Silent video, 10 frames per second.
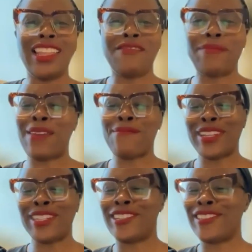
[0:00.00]
love big
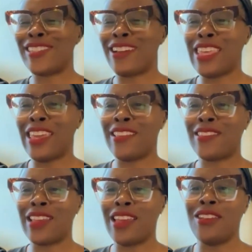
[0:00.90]
ambitions. So I think it's
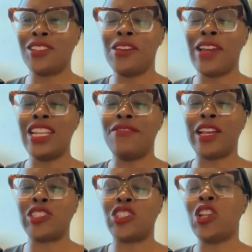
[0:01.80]
like you kind of
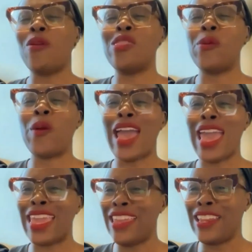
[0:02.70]
are showing the
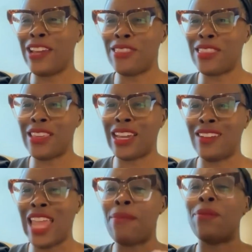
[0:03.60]
way, with kind of
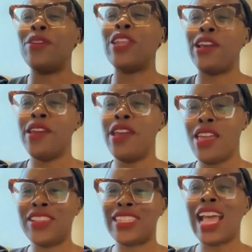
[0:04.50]
letting people know
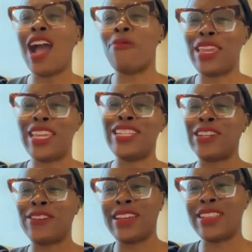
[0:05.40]
this is how we can
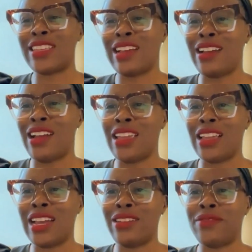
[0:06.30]
do it. So I
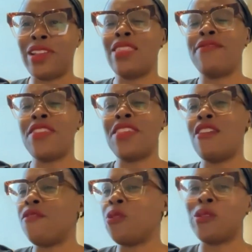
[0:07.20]
kind of like the fact that
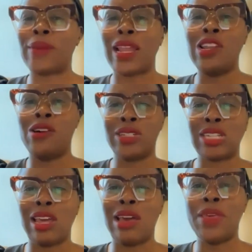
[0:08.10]
you've thought about it long
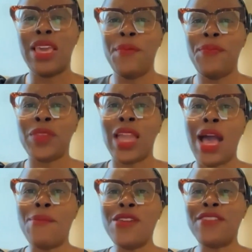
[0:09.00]
term.
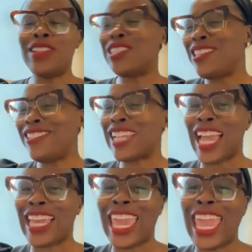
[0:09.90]
Moving to you,
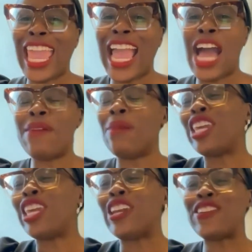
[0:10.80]
Jackie, I'm
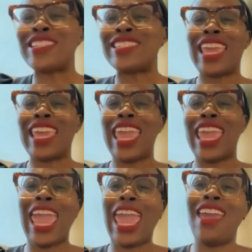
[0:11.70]
curious to
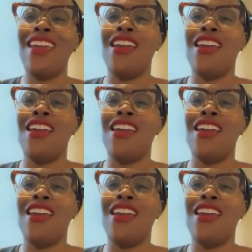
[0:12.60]
hear